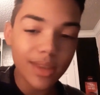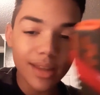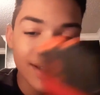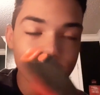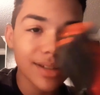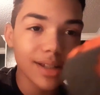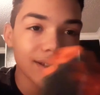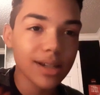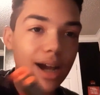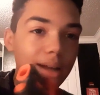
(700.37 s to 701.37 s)
It's
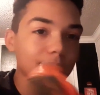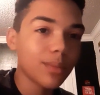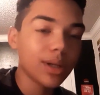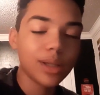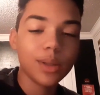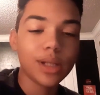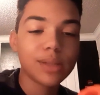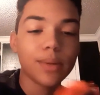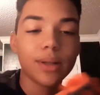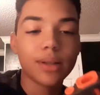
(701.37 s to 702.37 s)
not what you'd
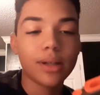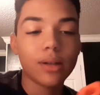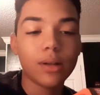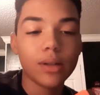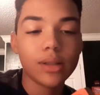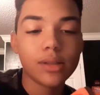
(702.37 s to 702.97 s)
expect at all.